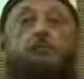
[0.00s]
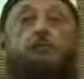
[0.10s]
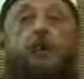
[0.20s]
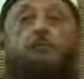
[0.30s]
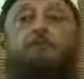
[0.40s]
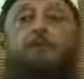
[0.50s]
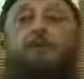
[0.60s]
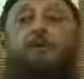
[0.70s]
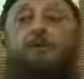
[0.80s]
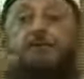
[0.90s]
So
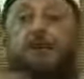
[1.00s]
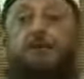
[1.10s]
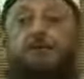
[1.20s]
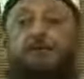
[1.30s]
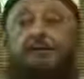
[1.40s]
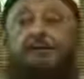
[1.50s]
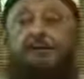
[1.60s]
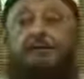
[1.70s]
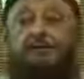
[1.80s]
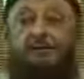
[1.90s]
proper
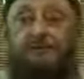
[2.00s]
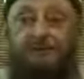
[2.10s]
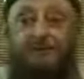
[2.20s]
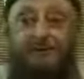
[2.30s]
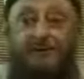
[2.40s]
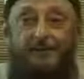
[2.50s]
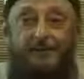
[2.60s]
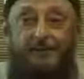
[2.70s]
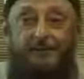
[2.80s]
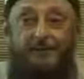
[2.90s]
methodology gave us
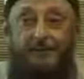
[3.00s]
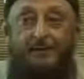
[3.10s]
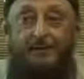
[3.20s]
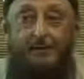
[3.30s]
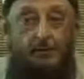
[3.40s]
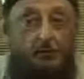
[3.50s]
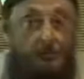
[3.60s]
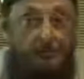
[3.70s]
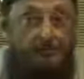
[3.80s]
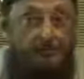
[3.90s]

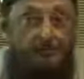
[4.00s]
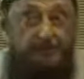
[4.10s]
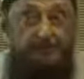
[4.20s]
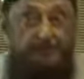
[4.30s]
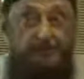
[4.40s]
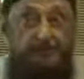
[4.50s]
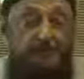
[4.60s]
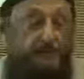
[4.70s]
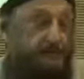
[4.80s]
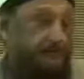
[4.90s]
a new way of
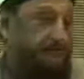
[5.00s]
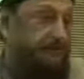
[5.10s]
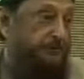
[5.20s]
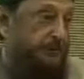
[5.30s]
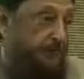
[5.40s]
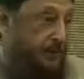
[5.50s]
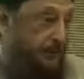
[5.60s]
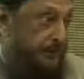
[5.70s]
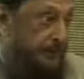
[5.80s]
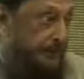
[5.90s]
understanding a verse of
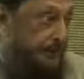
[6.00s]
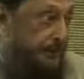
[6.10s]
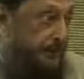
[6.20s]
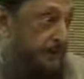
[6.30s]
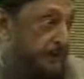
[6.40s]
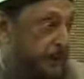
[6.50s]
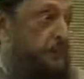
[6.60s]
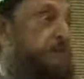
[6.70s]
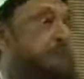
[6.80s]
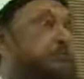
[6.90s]
the Quran
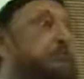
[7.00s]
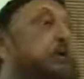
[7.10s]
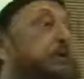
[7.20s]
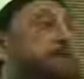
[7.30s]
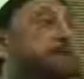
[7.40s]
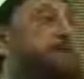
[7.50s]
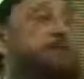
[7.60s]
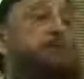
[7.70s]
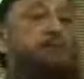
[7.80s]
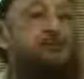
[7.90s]
which
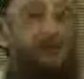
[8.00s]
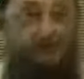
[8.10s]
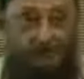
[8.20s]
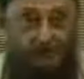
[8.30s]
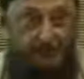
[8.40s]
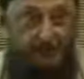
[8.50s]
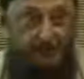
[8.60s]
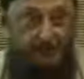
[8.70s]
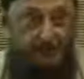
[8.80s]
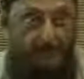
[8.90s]
prohibits Muslims